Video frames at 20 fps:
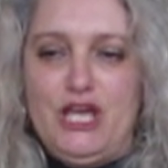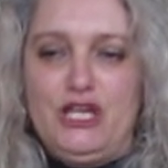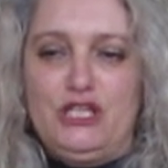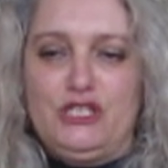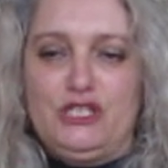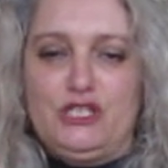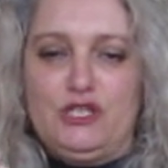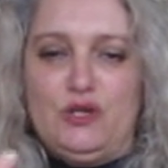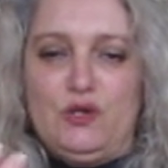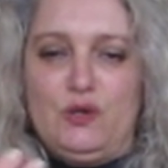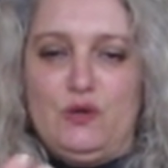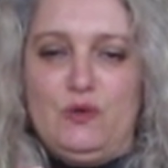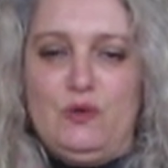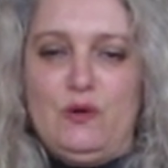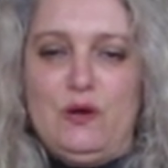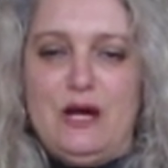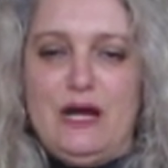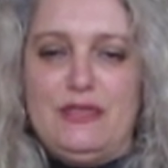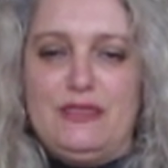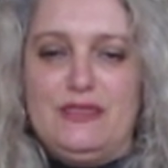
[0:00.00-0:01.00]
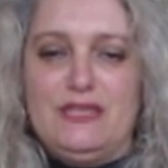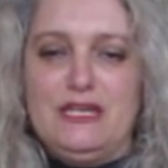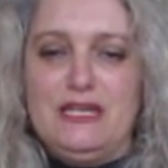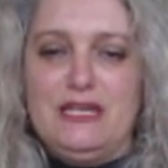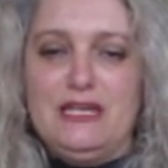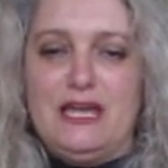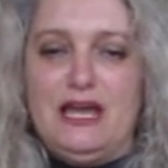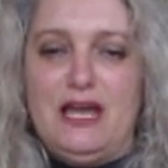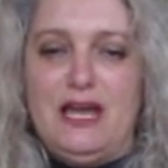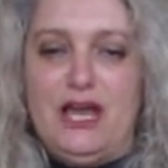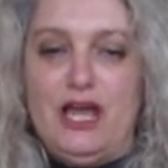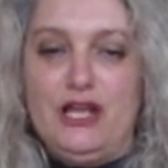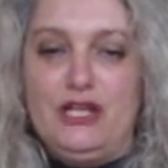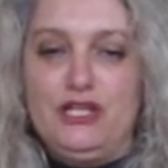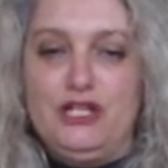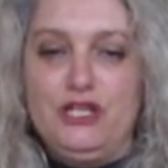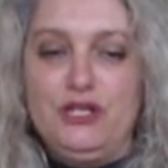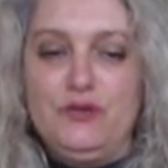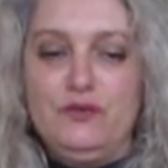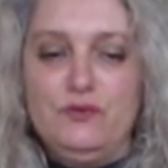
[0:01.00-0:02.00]
So I think a
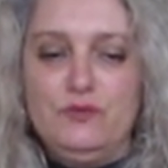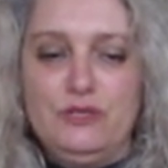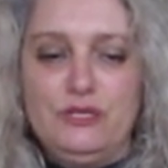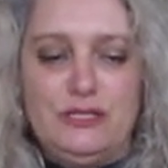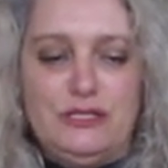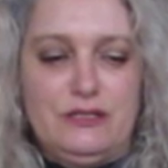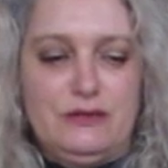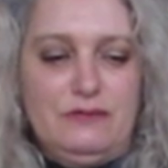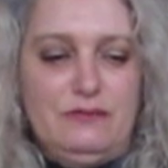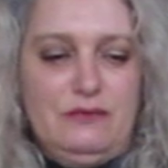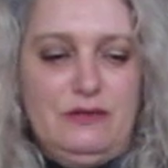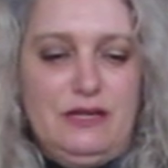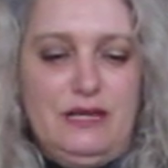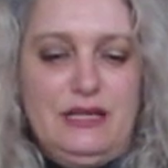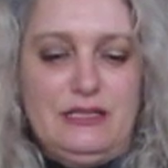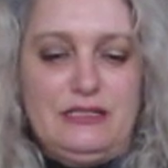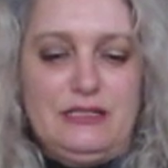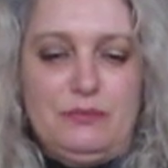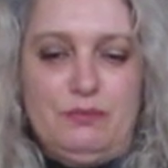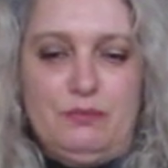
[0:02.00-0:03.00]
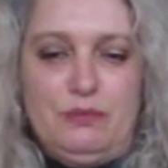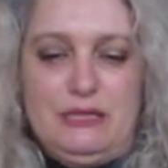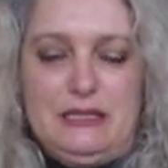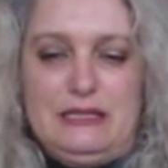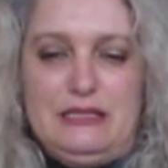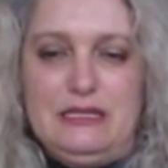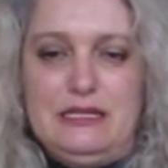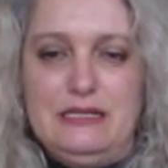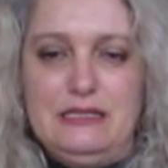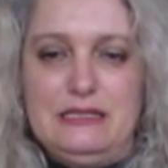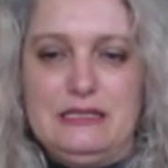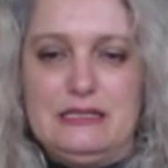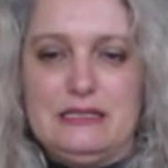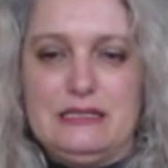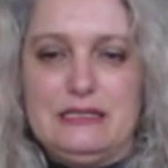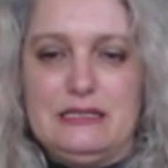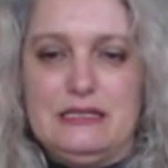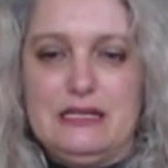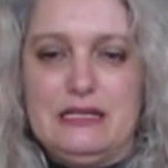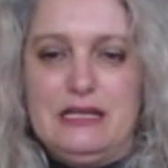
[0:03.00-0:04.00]
news, it's a bit
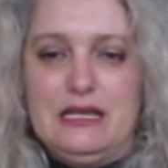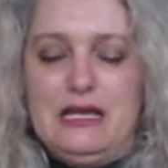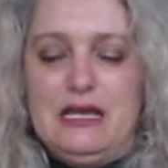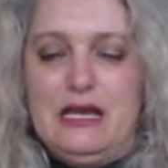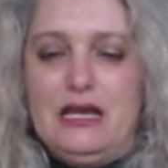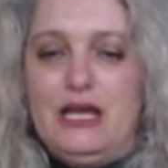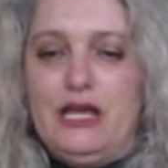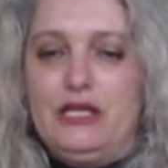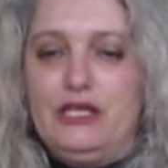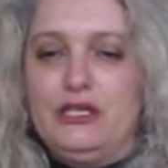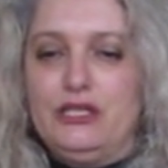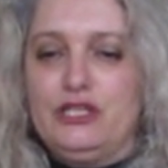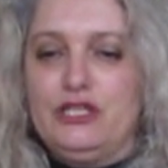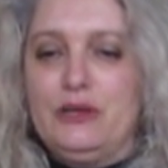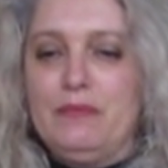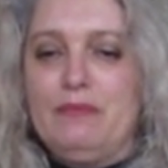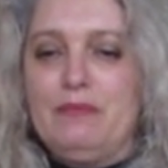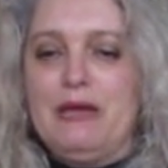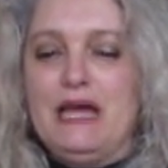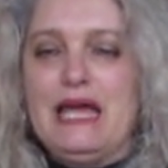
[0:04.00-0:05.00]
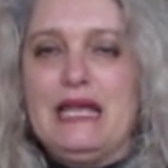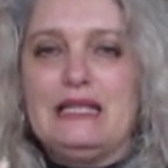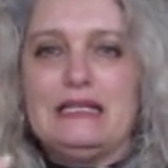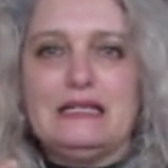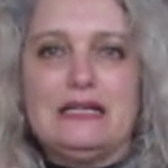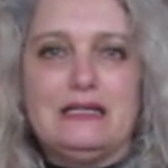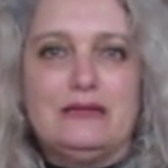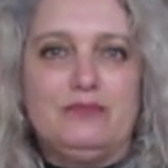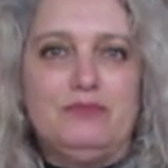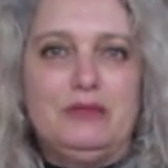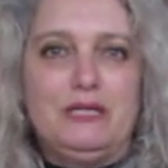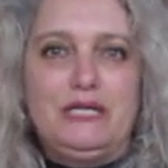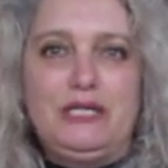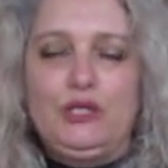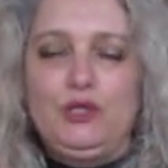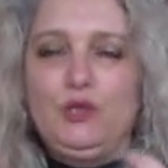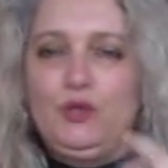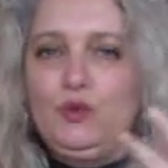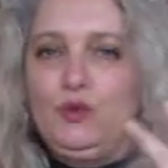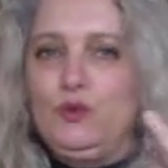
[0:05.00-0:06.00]
this, the man can be
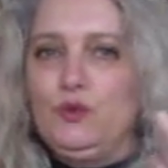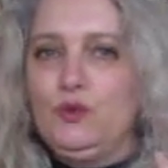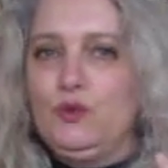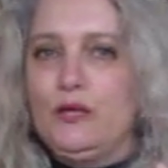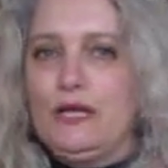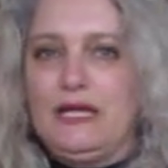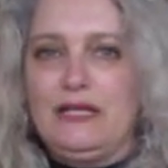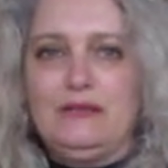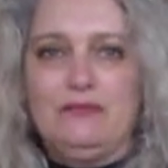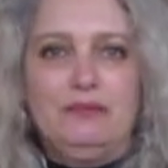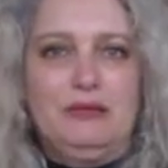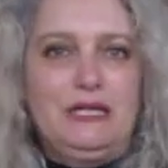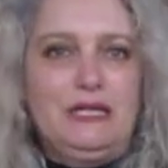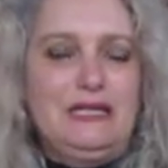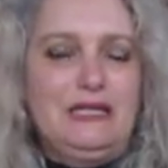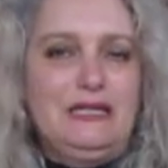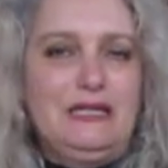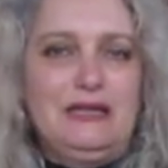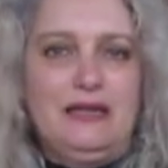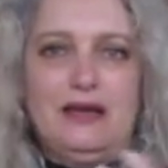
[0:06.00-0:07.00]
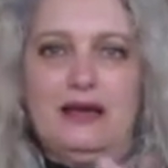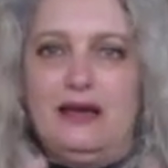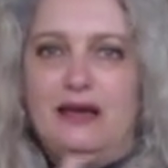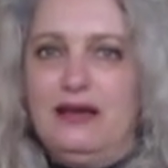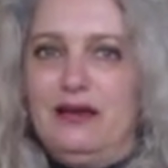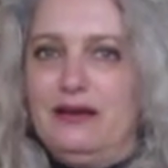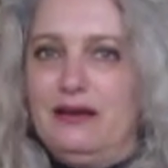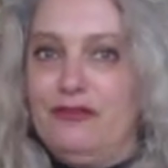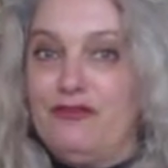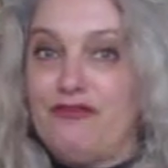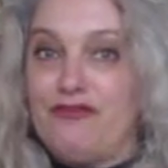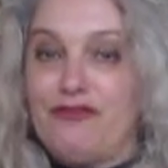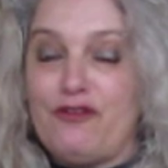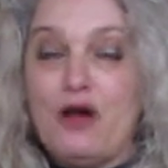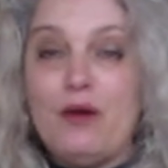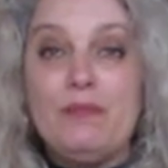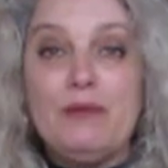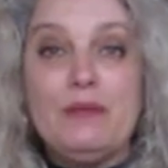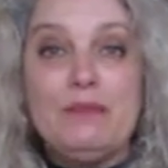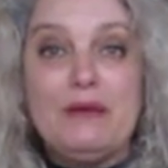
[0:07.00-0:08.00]
you, can be uh,
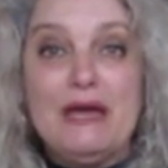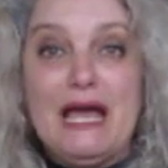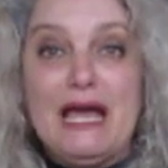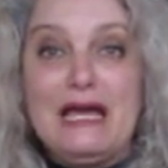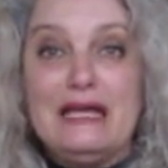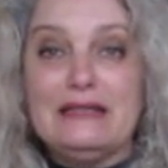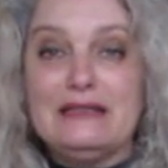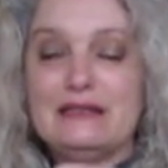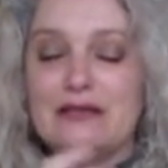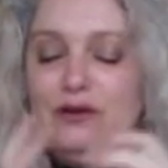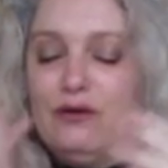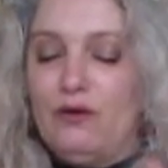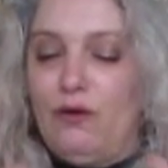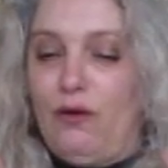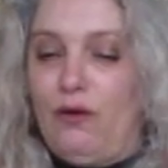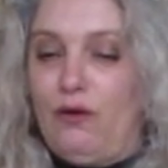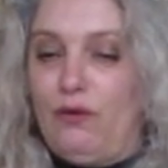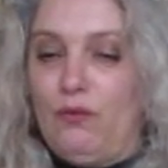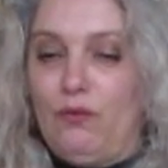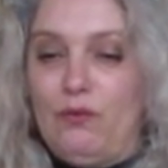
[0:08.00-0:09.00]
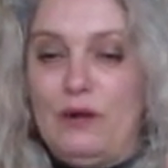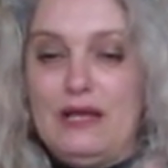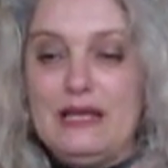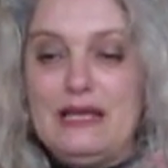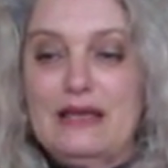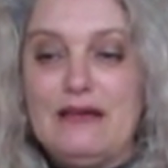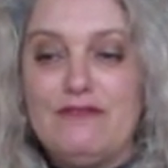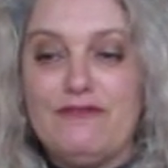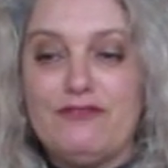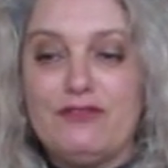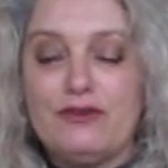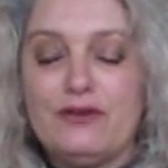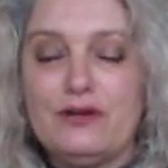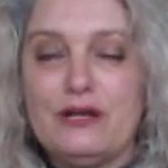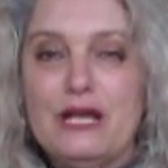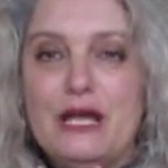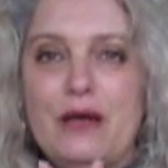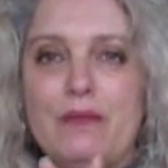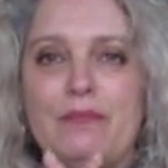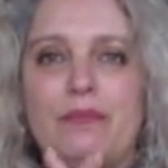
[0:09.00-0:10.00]
from a man or whatever,
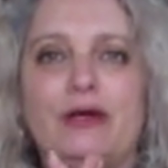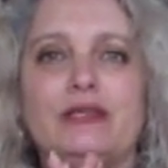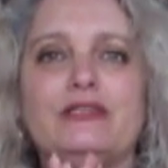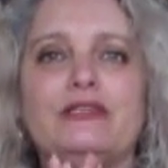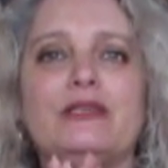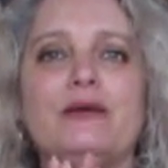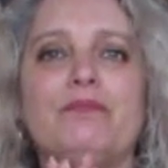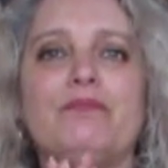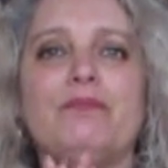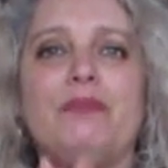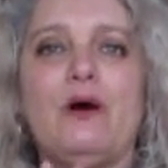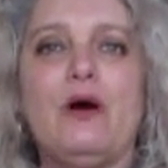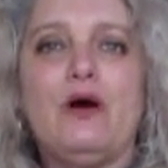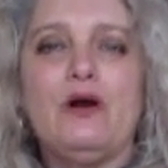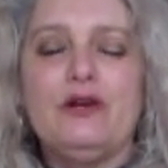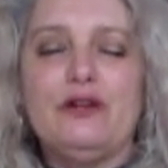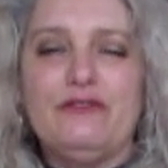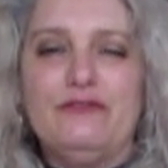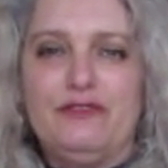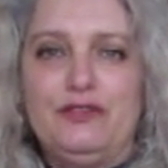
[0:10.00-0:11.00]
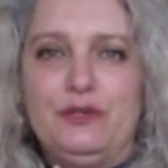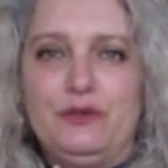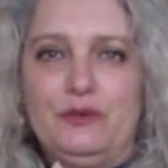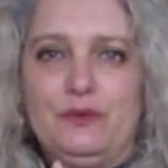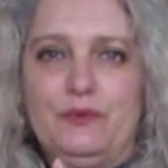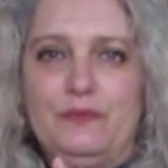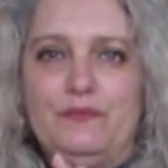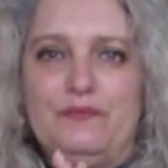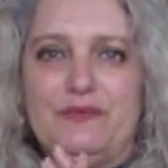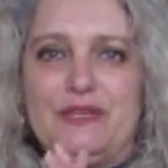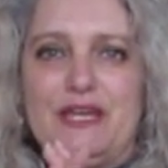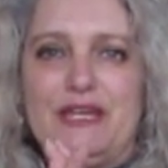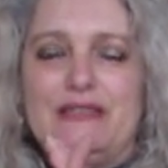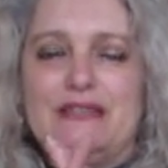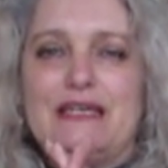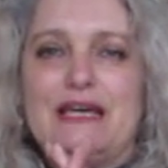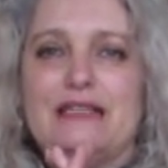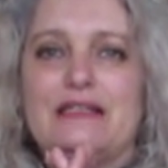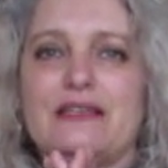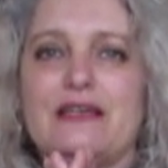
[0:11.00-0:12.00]
but the part of you
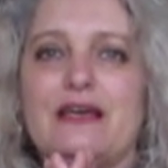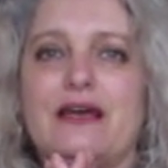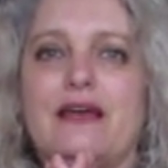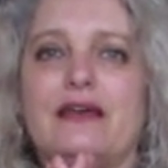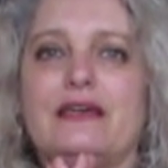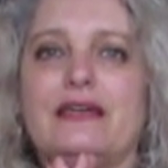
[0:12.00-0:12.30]
that uh,